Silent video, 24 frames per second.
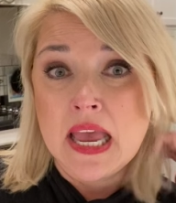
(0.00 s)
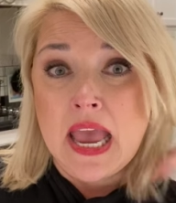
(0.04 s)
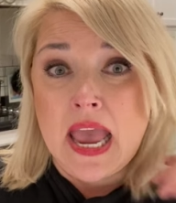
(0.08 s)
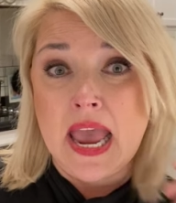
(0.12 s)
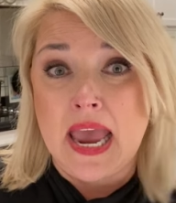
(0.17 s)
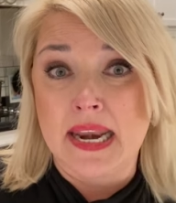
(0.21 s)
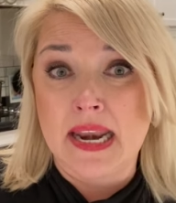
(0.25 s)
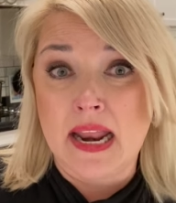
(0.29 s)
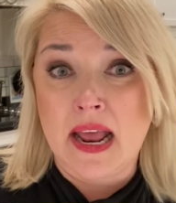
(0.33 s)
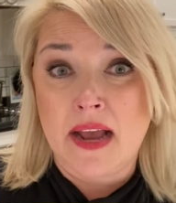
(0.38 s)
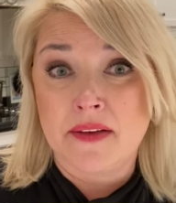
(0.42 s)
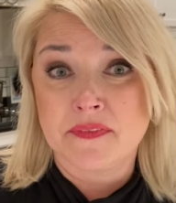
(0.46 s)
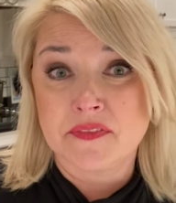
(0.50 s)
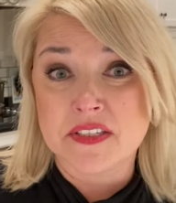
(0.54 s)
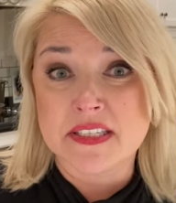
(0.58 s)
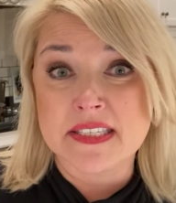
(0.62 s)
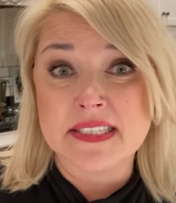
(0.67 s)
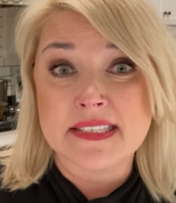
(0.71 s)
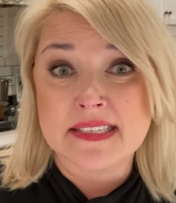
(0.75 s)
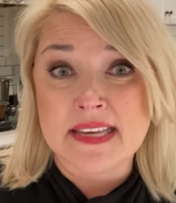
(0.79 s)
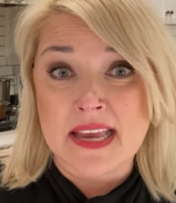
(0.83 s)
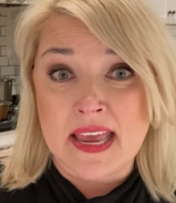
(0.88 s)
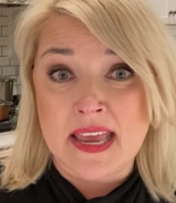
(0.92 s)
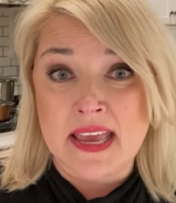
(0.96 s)
and I have to
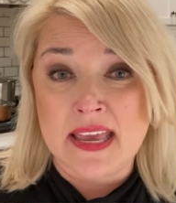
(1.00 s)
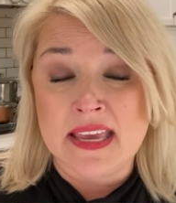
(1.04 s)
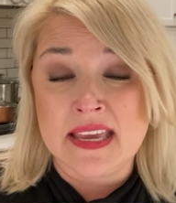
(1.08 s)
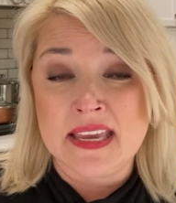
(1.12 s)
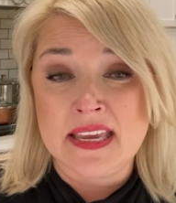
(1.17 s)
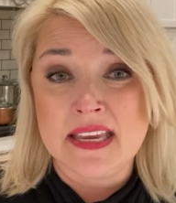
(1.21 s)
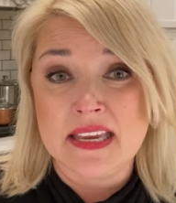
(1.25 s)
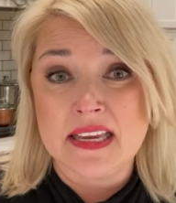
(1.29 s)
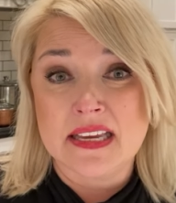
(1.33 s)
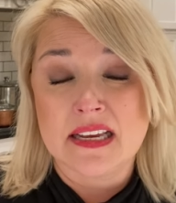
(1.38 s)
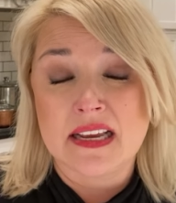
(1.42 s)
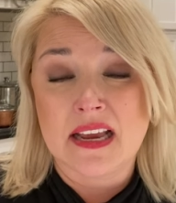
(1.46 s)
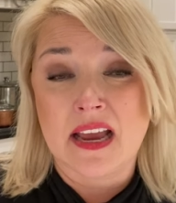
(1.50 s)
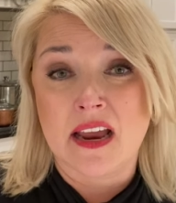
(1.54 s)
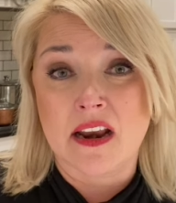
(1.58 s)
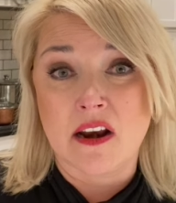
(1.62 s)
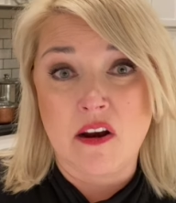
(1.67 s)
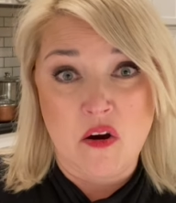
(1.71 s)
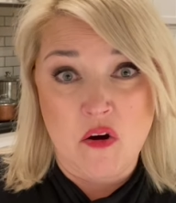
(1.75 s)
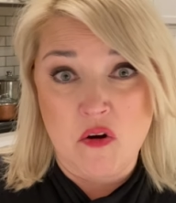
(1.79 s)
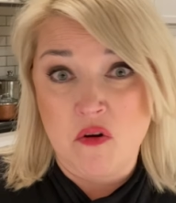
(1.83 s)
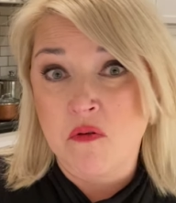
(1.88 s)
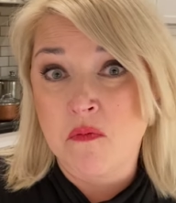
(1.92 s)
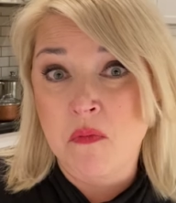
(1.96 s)
stay at
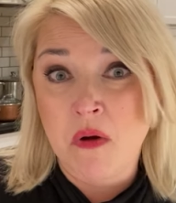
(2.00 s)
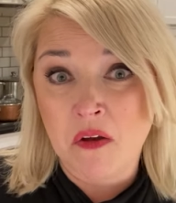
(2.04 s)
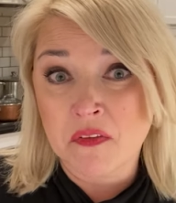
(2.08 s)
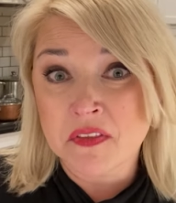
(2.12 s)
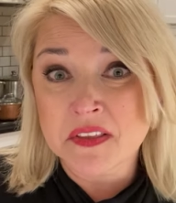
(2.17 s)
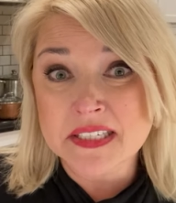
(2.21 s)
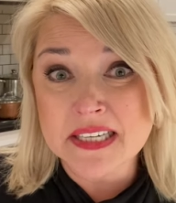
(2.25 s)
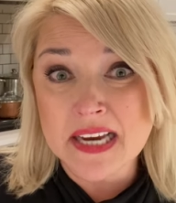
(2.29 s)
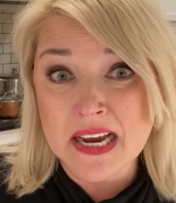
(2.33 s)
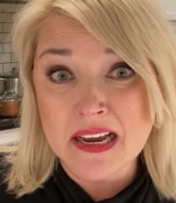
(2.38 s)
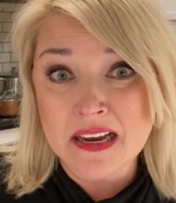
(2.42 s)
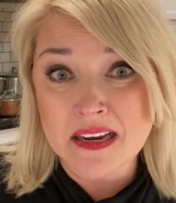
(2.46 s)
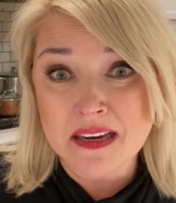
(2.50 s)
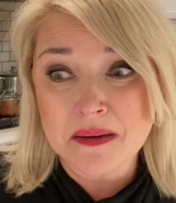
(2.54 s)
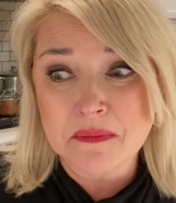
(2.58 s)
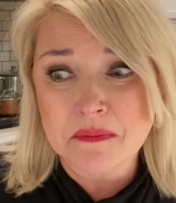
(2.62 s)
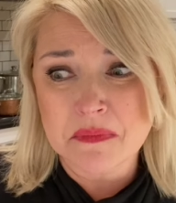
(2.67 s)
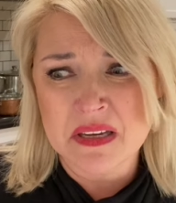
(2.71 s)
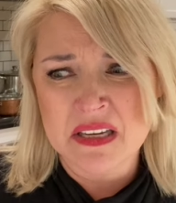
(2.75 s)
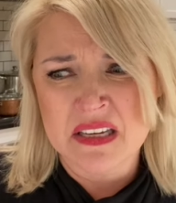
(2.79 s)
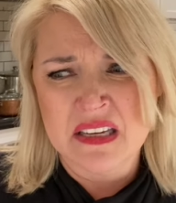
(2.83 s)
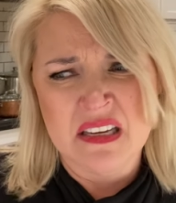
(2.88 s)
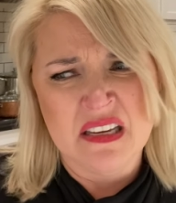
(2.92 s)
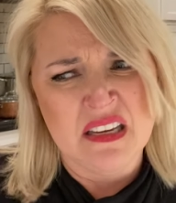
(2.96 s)
home all the time,
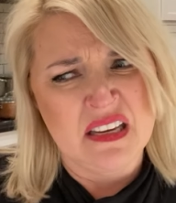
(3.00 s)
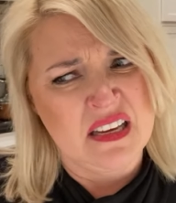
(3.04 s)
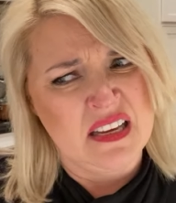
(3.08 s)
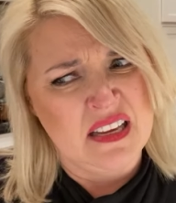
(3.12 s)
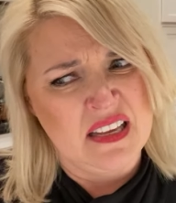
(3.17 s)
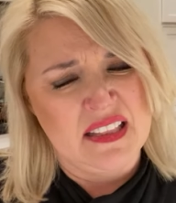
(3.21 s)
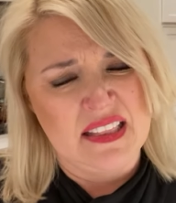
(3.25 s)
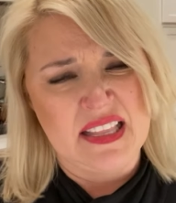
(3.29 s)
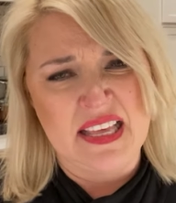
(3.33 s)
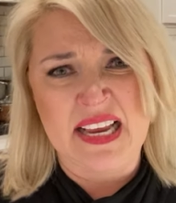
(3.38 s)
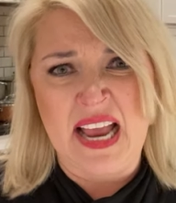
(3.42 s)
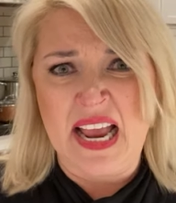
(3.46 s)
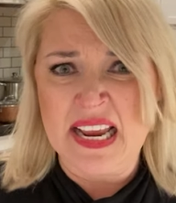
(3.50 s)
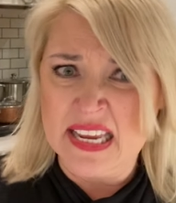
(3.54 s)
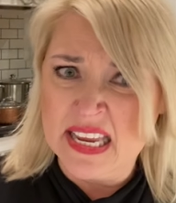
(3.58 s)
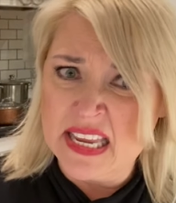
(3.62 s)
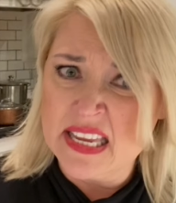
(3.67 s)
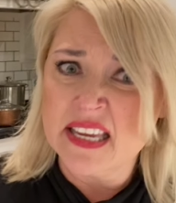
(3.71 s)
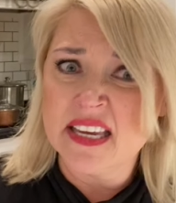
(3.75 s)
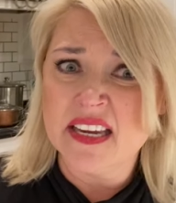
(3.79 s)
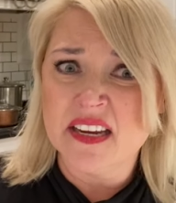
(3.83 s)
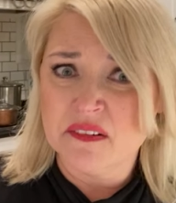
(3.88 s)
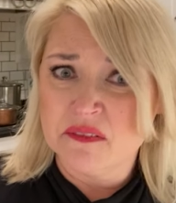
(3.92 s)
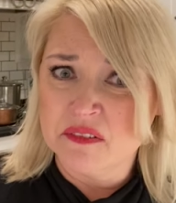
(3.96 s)
like I can
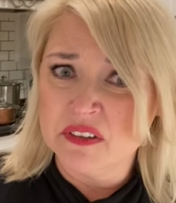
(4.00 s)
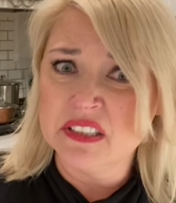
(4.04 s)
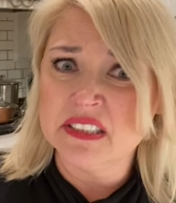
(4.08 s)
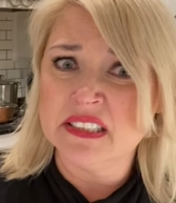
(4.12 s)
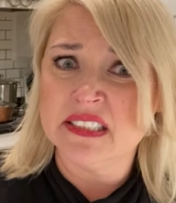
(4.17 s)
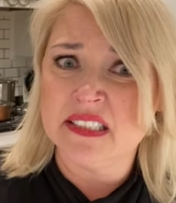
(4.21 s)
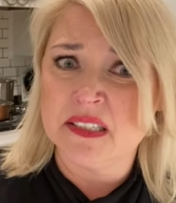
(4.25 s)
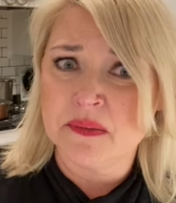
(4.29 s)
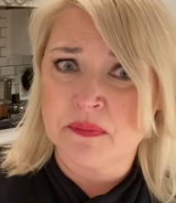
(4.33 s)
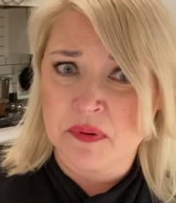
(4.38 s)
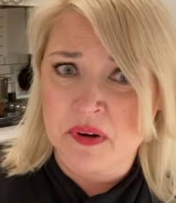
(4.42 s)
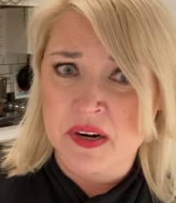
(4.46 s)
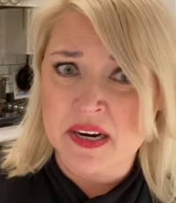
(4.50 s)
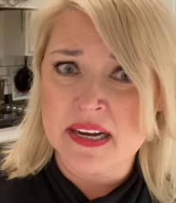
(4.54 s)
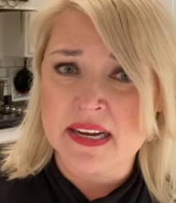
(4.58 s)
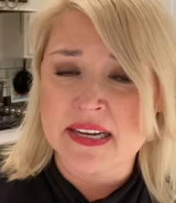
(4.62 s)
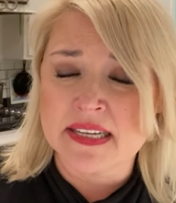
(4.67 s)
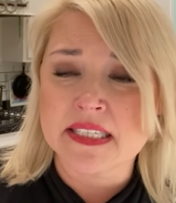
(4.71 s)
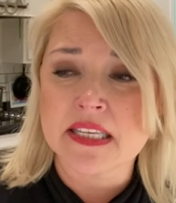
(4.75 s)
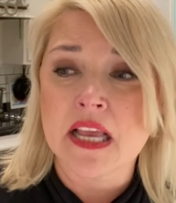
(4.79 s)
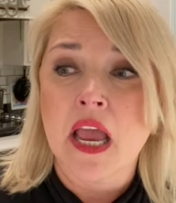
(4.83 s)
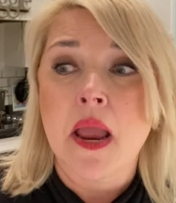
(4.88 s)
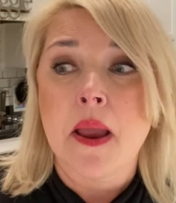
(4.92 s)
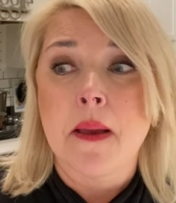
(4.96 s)
get really
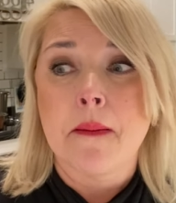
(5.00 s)
depressed.